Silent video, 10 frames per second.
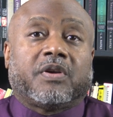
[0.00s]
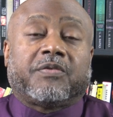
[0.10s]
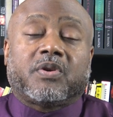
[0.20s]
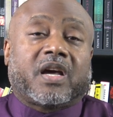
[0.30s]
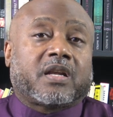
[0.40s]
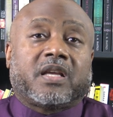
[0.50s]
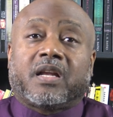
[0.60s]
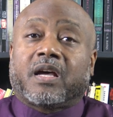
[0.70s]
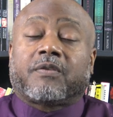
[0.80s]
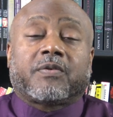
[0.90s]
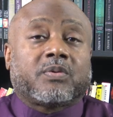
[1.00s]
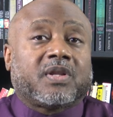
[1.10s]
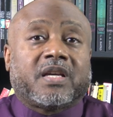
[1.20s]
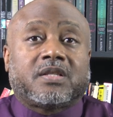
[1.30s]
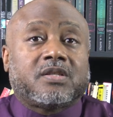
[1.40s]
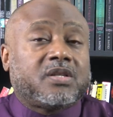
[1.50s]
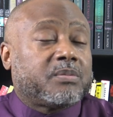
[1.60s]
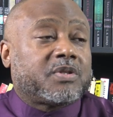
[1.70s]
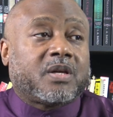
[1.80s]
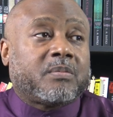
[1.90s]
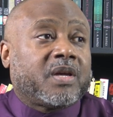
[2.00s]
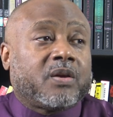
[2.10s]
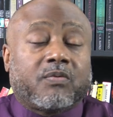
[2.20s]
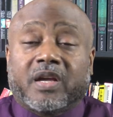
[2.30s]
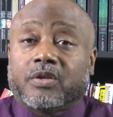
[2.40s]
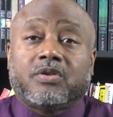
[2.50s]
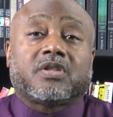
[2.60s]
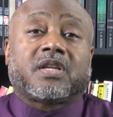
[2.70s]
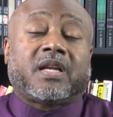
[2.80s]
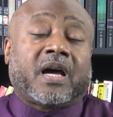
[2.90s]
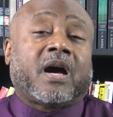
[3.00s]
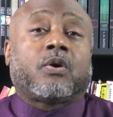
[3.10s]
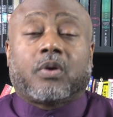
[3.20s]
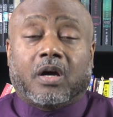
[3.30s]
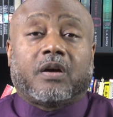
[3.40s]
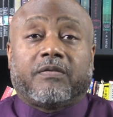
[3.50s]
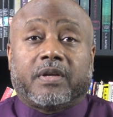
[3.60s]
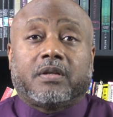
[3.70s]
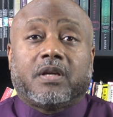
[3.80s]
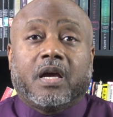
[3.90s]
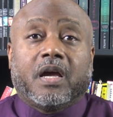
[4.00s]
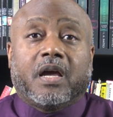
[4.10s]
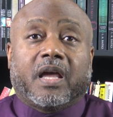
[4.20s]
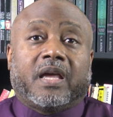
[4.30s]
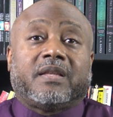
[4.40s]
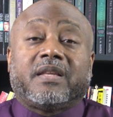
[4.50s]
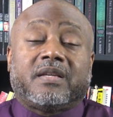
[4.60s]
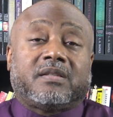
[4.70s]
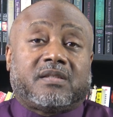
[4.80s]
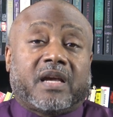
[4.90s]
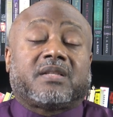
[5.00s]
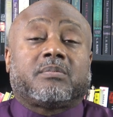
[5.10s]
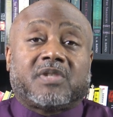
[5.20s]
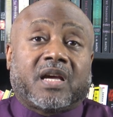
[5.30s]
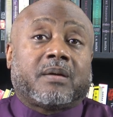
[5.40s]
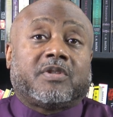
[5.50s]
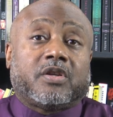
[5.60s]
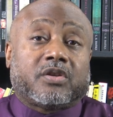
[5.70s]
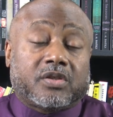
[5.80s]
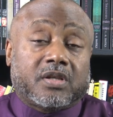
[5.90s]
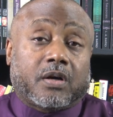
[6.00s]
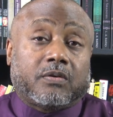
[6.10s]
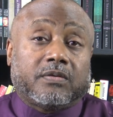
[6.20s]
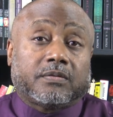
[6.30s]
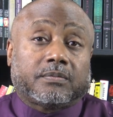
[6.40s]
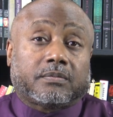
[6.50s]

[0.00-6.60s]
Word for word: If you got to get out of a relationship, something ain't right, you just get out of it and then take some time to yourself.